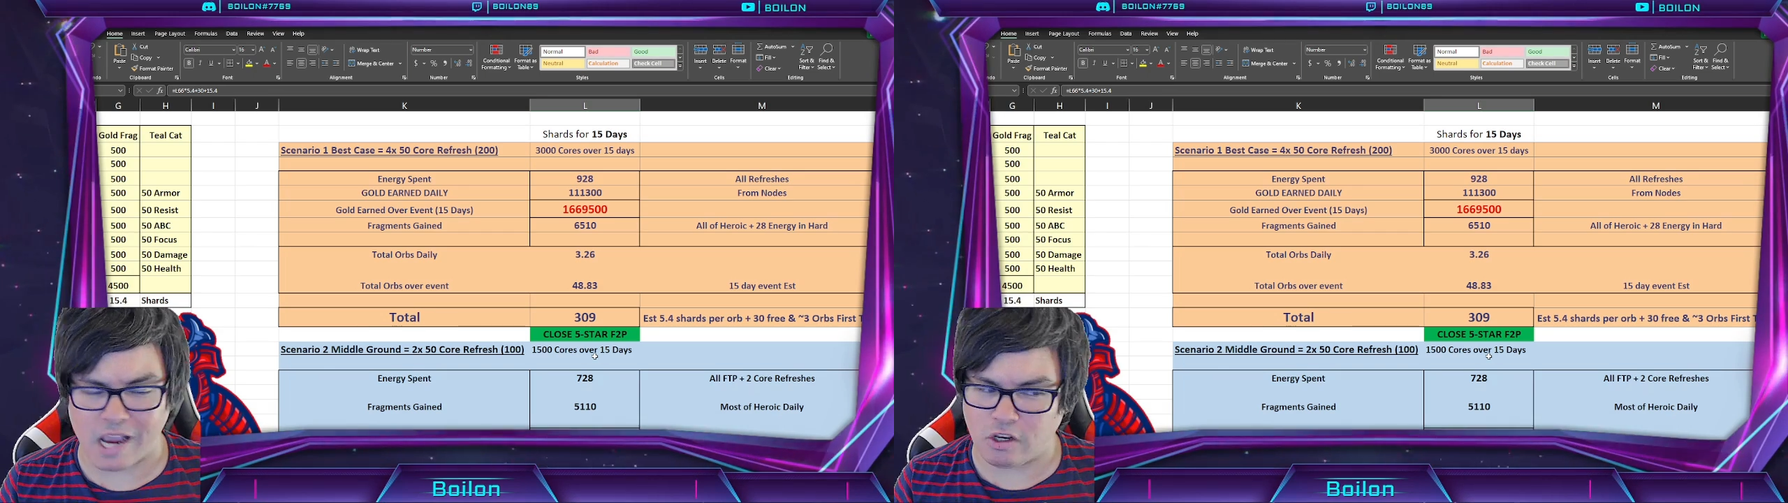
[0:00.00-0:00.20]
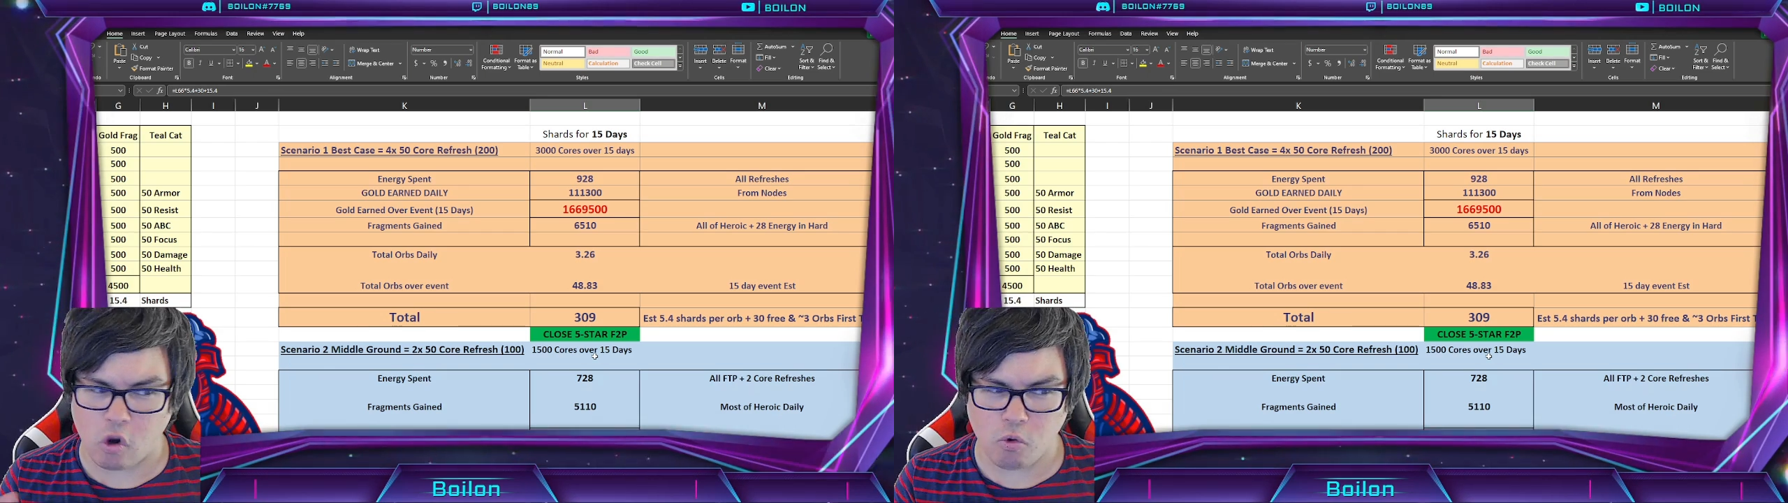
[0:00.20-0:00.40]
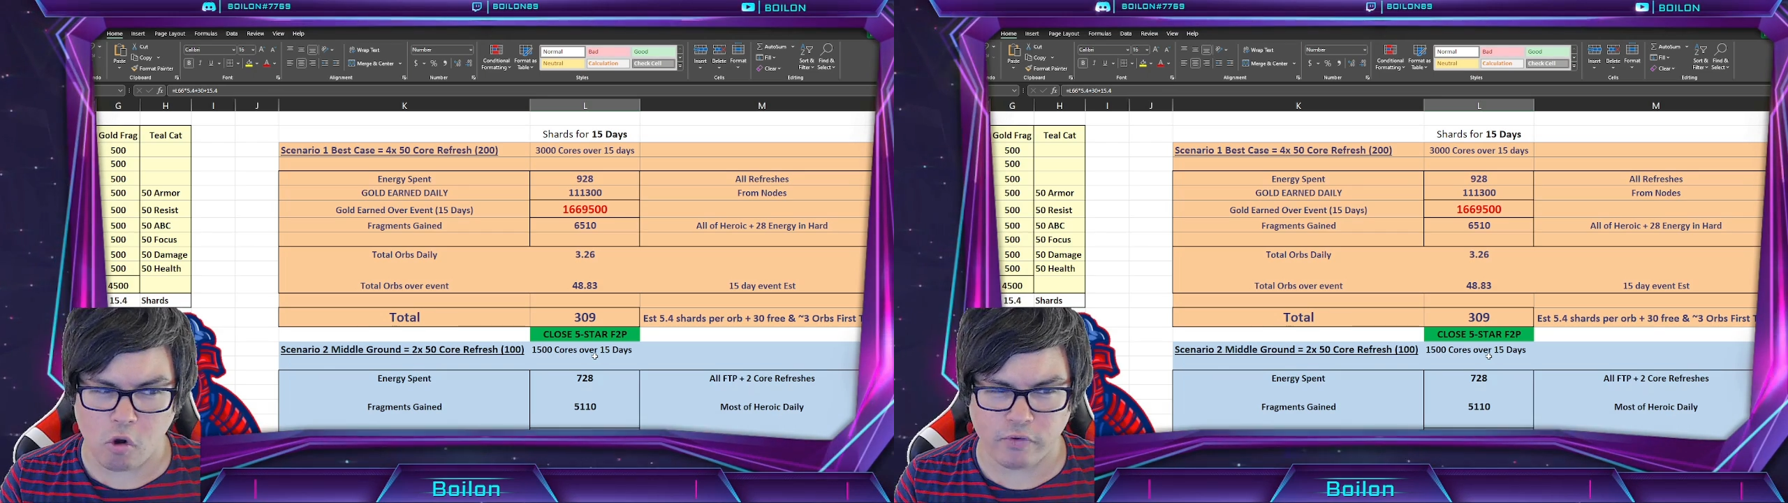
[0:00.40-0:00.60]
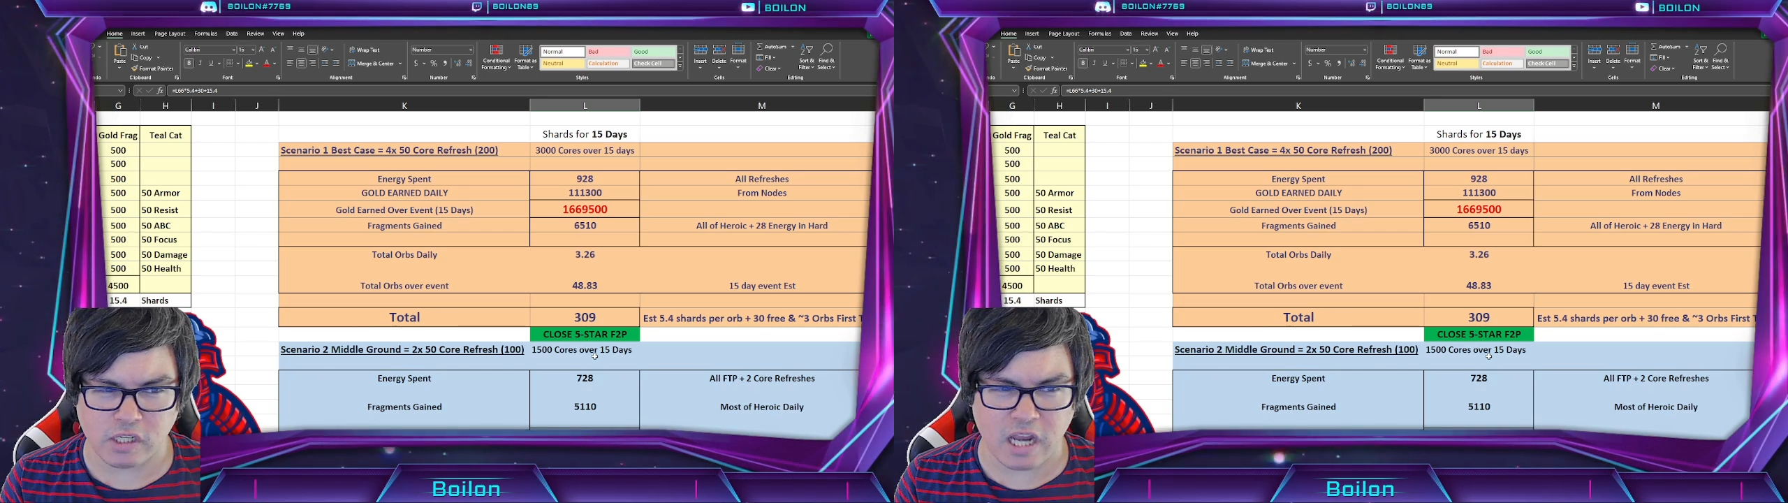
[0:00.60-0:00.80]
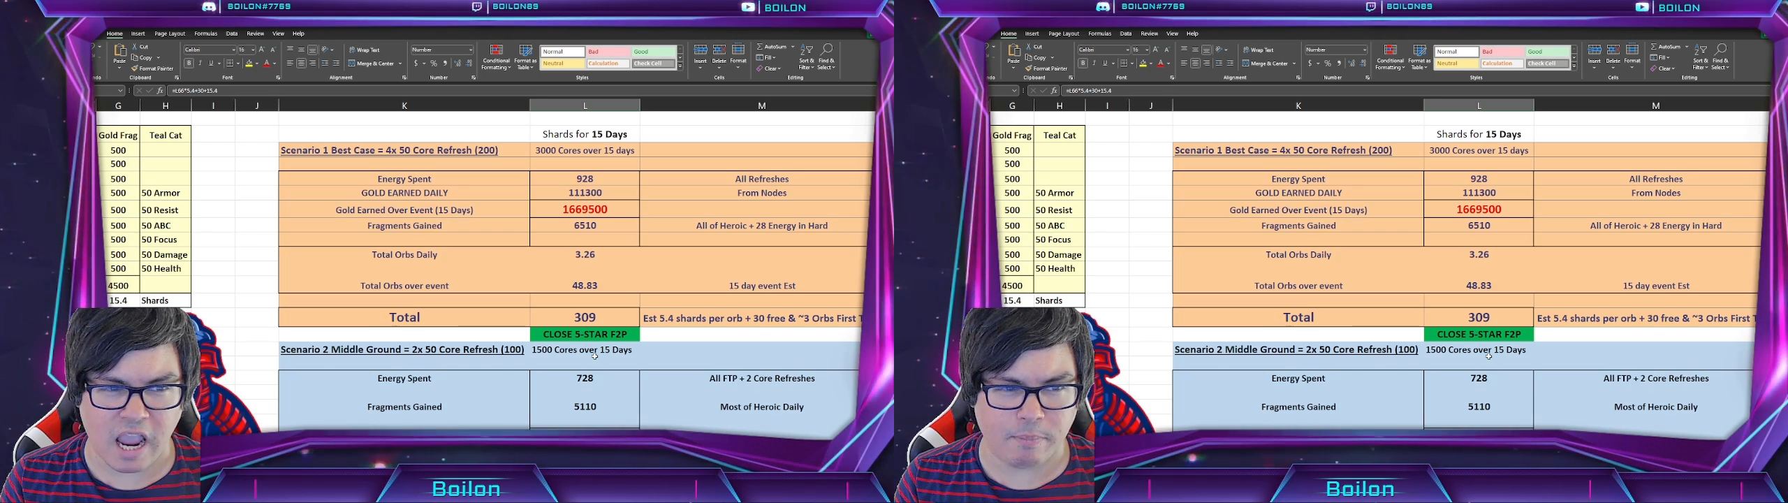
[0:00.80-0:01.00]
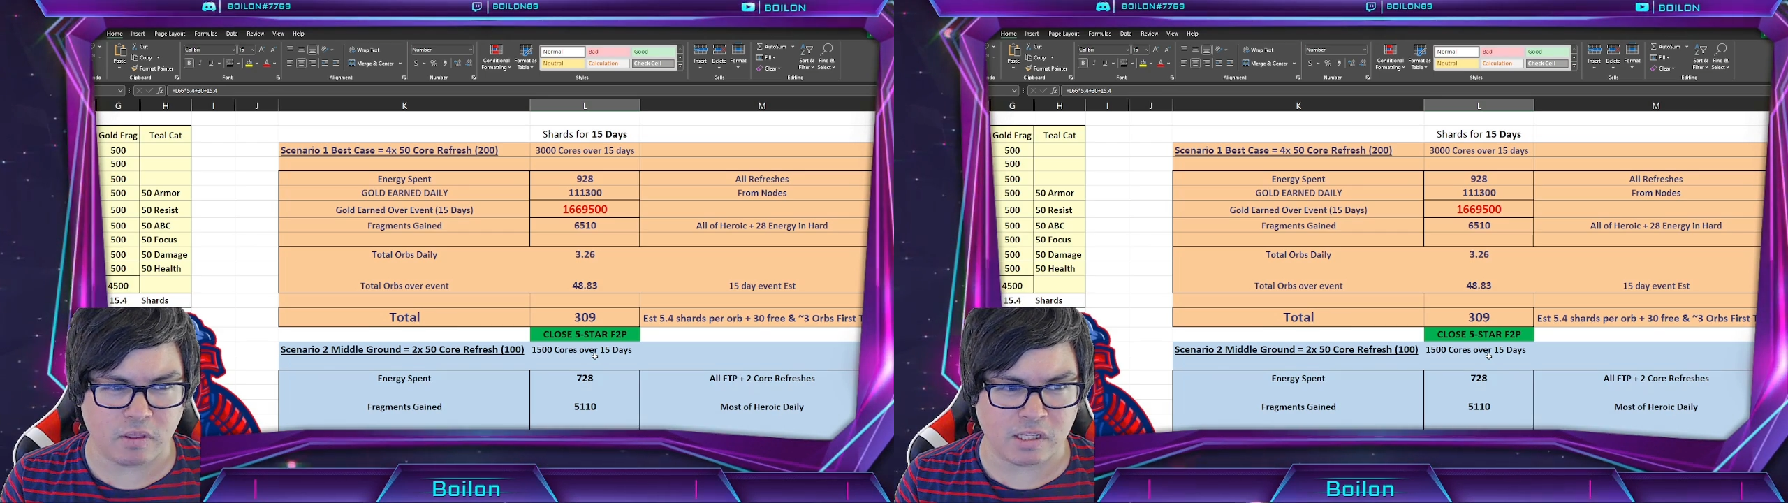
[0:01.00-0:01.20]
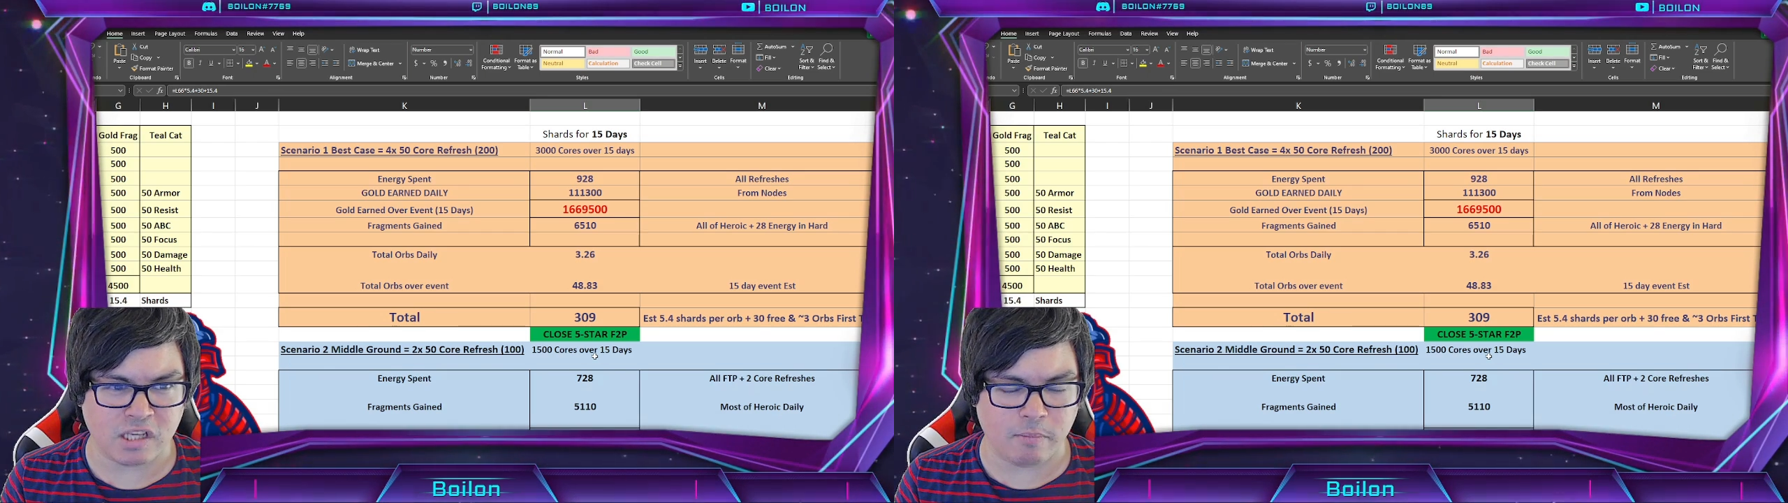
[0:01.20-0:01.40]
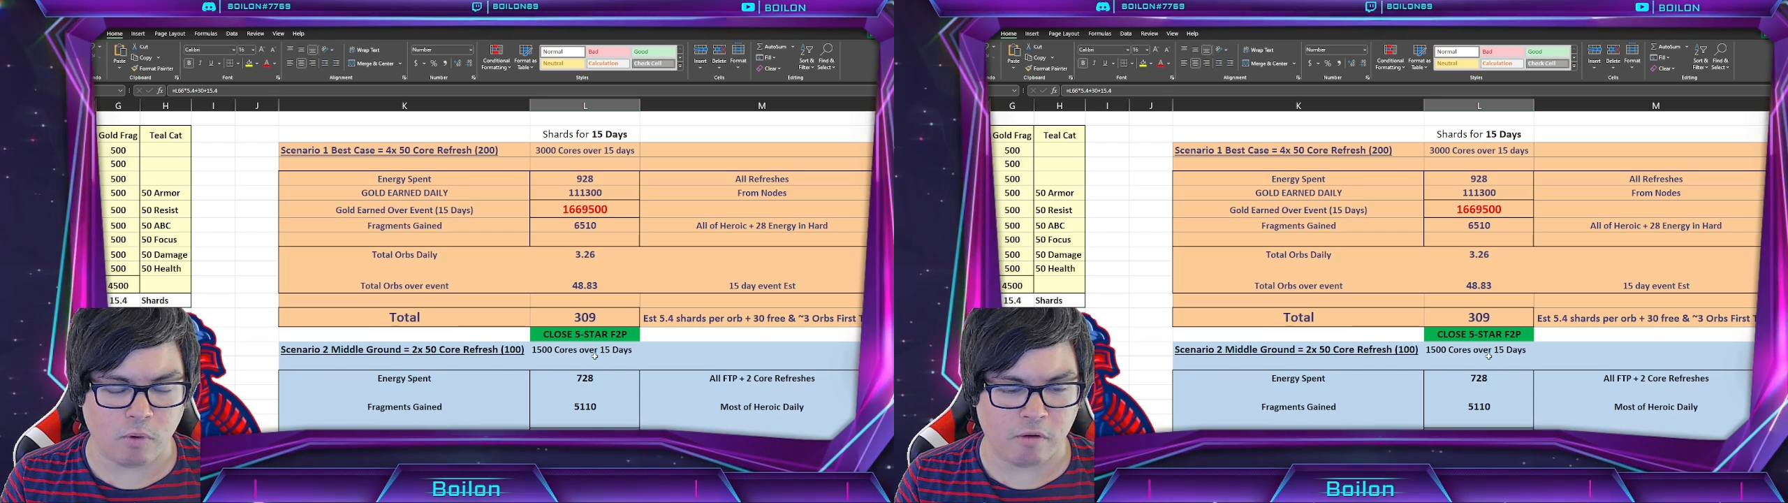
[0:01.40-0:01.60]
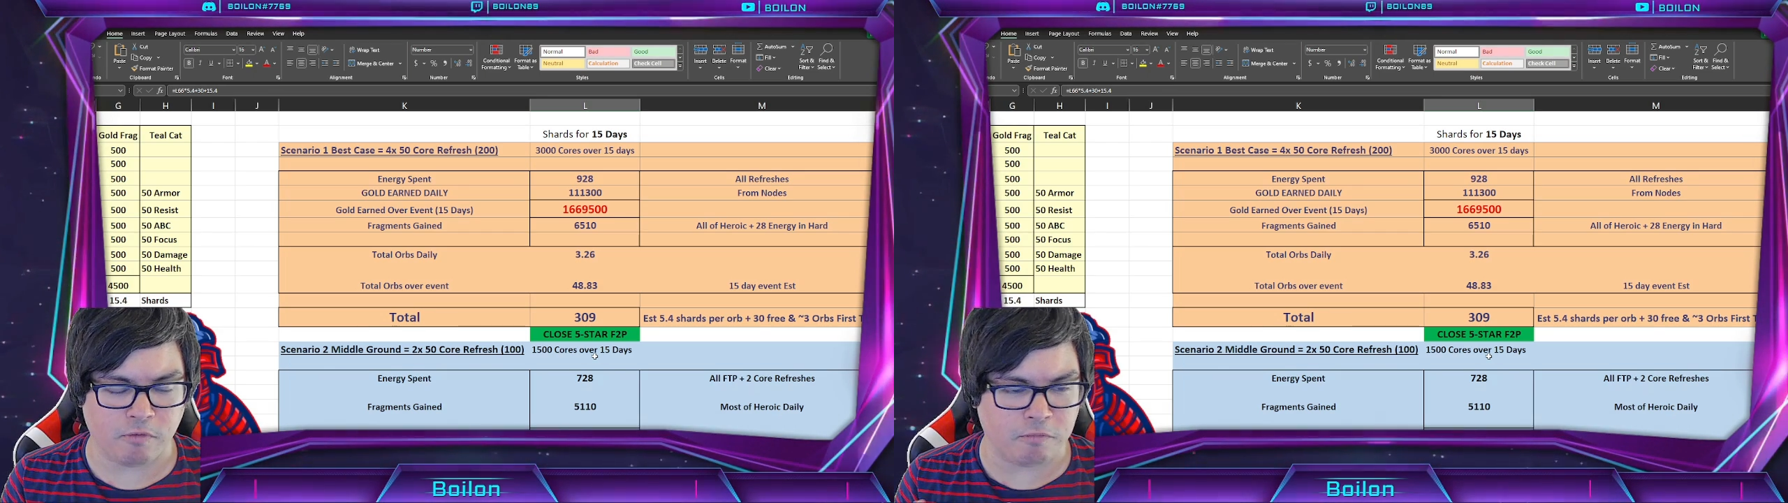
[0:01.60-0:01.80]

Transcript: I don't know if it's going to happen this time around